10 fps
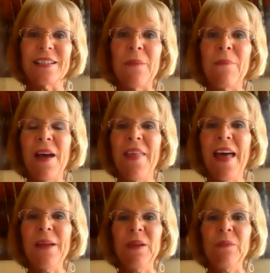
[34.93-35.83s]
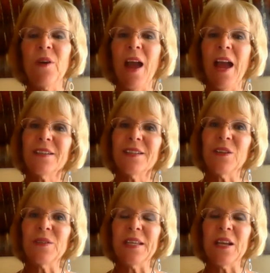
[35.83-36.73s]
And by that, I mean practice
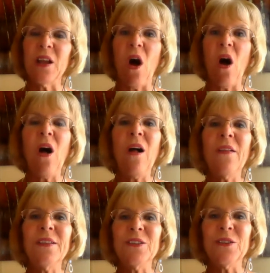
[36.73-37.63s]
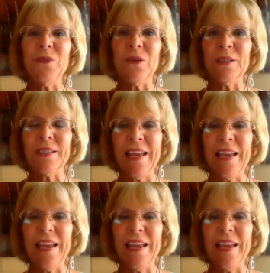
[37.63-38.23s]
using all the tools